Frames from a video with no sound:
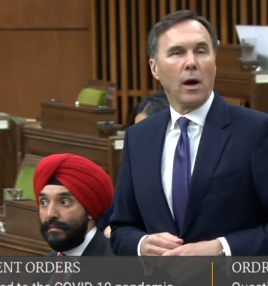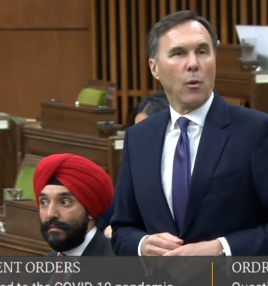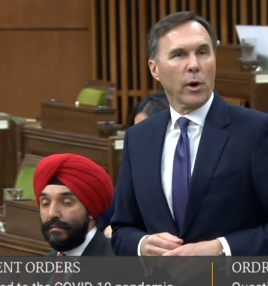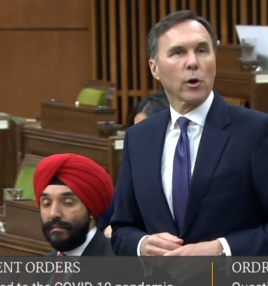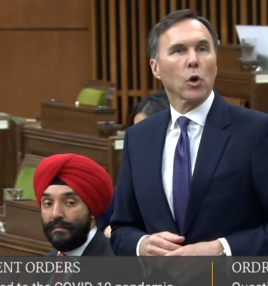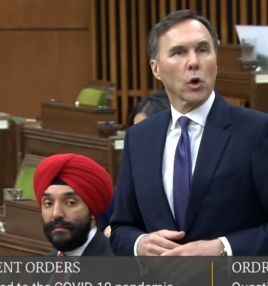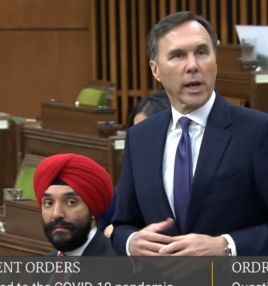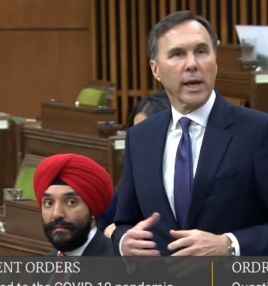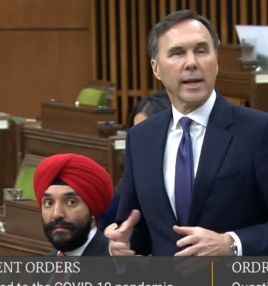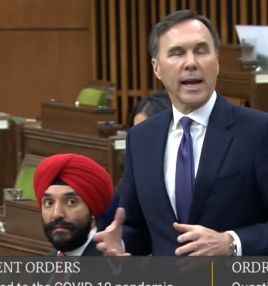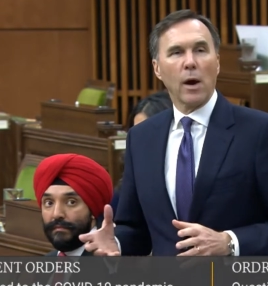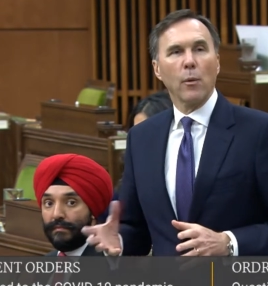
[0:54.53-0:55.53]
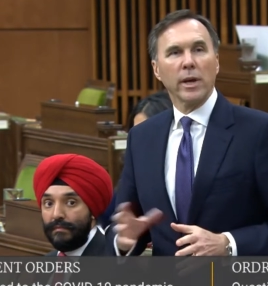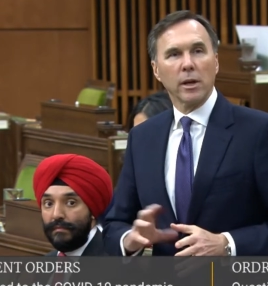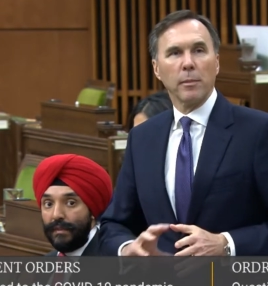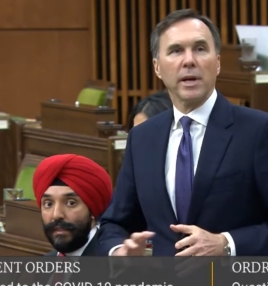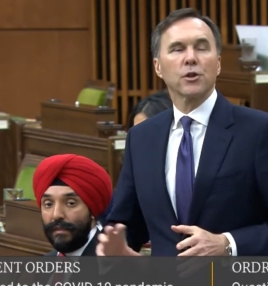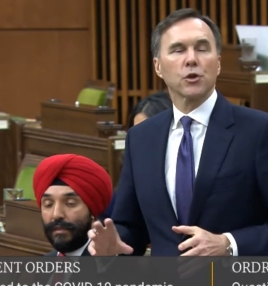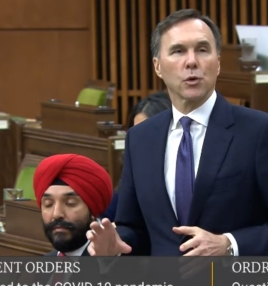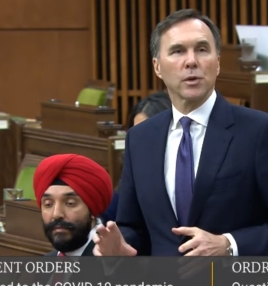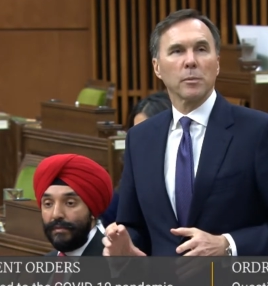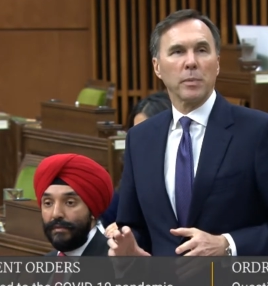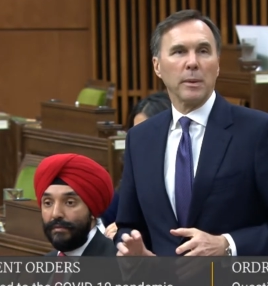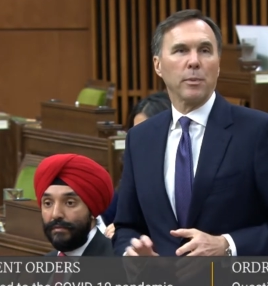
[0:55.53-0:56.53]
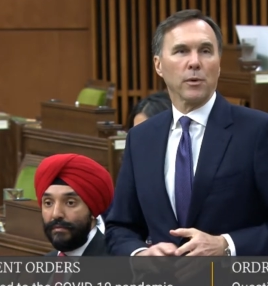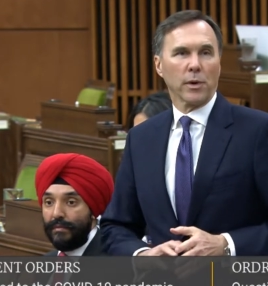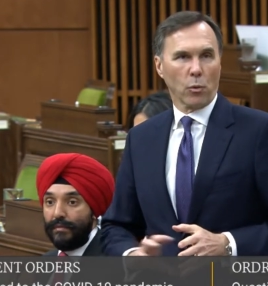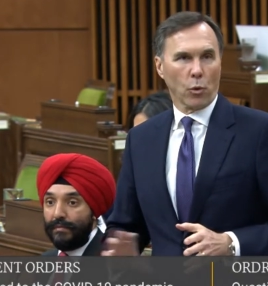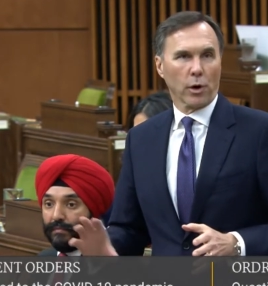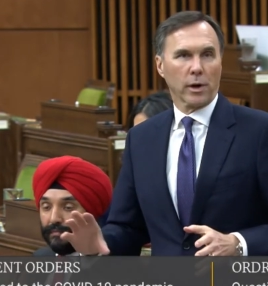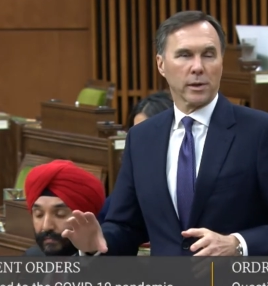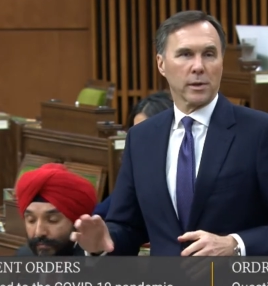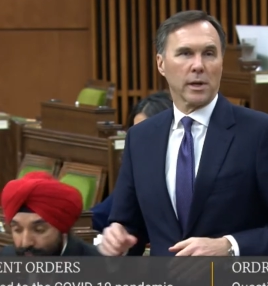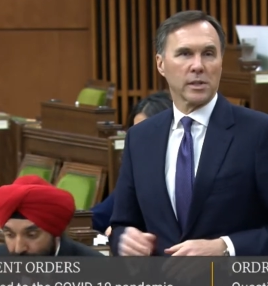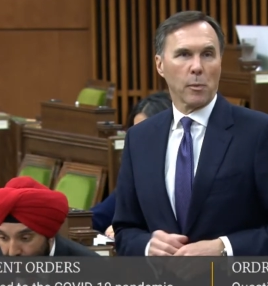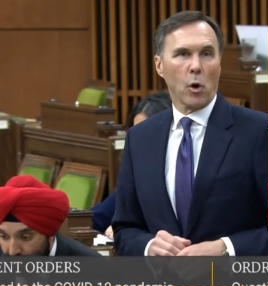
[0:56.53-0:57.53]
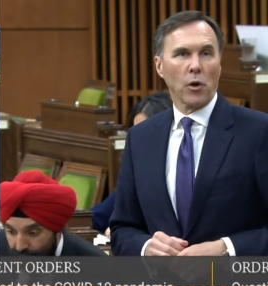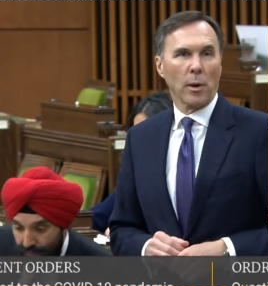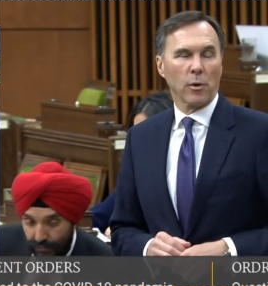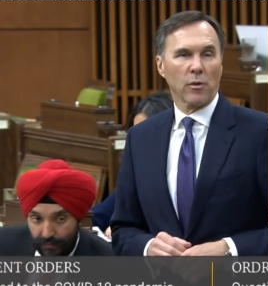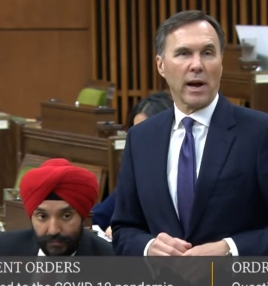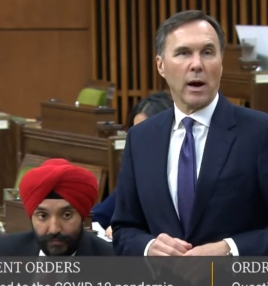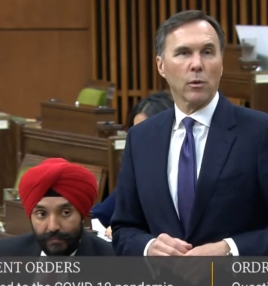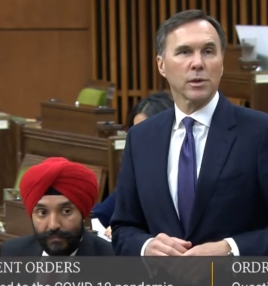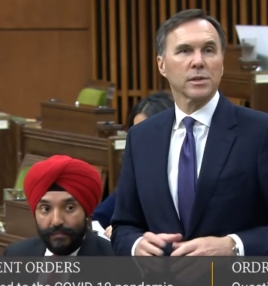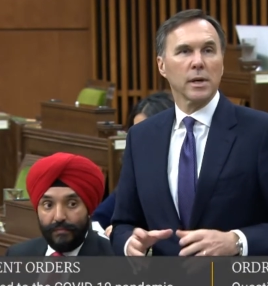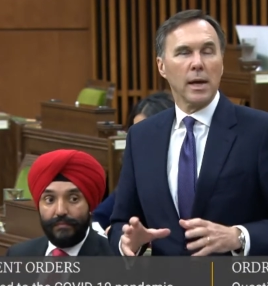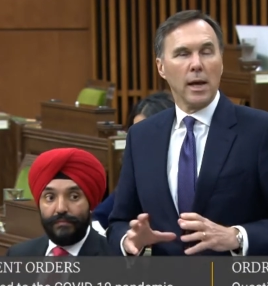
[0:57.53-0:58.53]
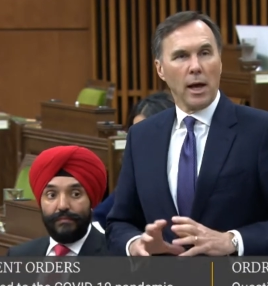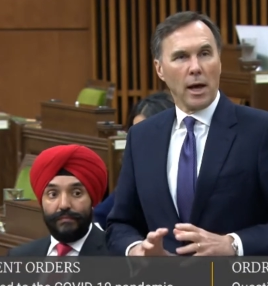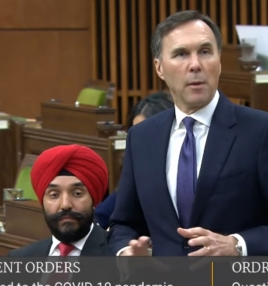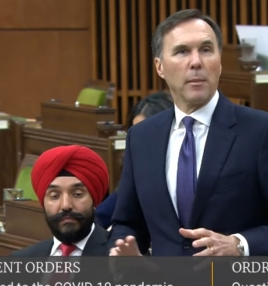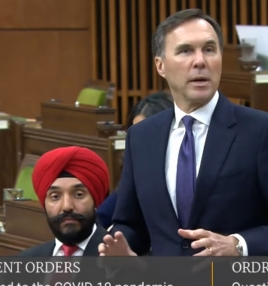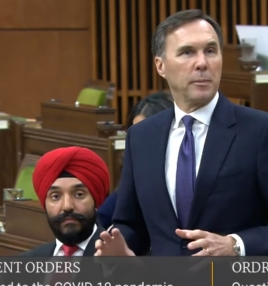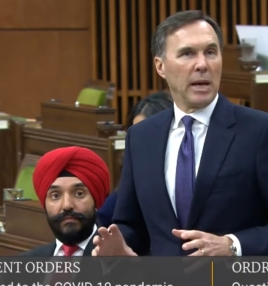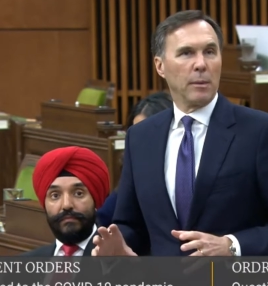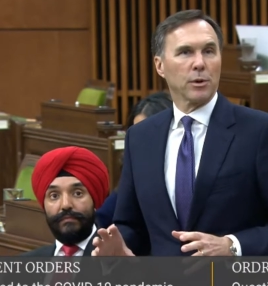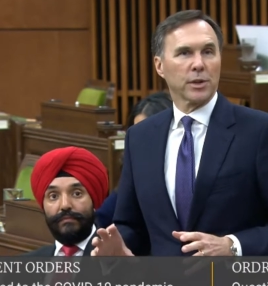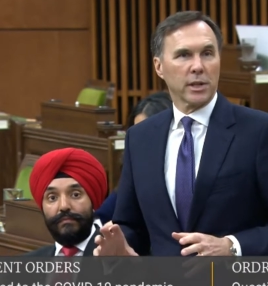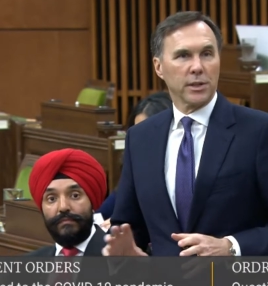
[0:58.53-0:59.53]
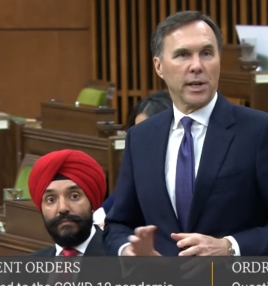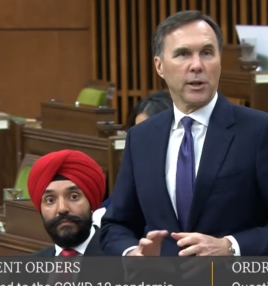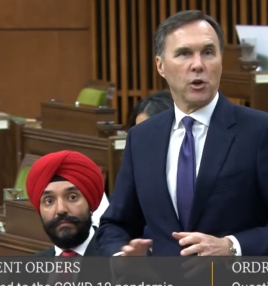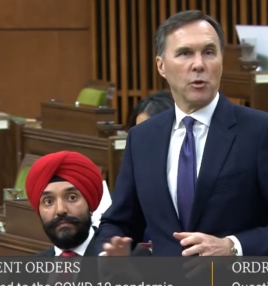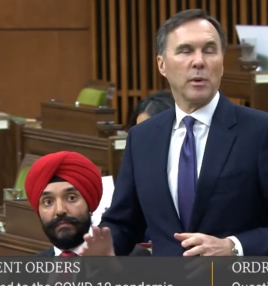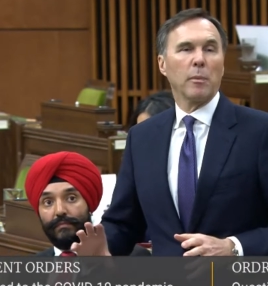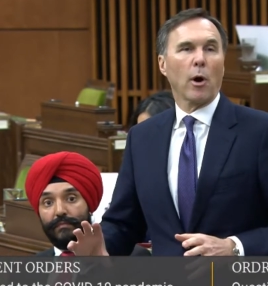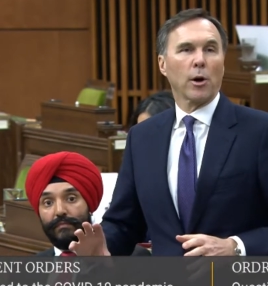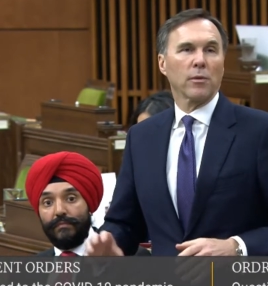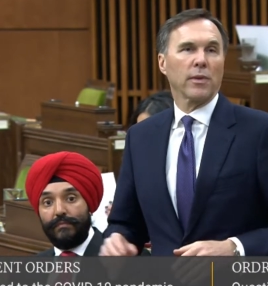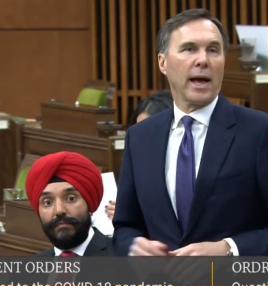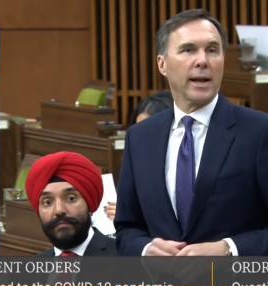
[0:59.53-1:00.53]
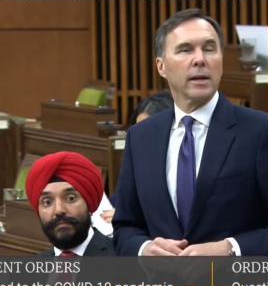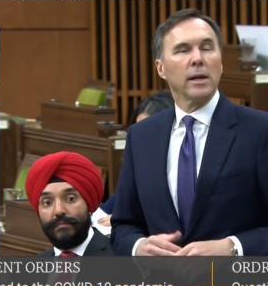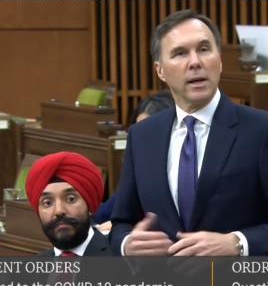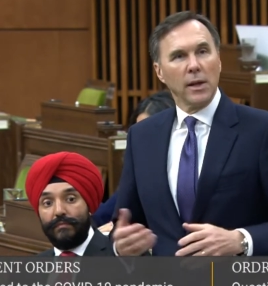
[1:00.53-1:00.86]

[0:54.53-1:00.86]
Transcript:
Speaker 1: we are looking at how we can make sure that people that work a small number of hours might be able to continue to be part of that.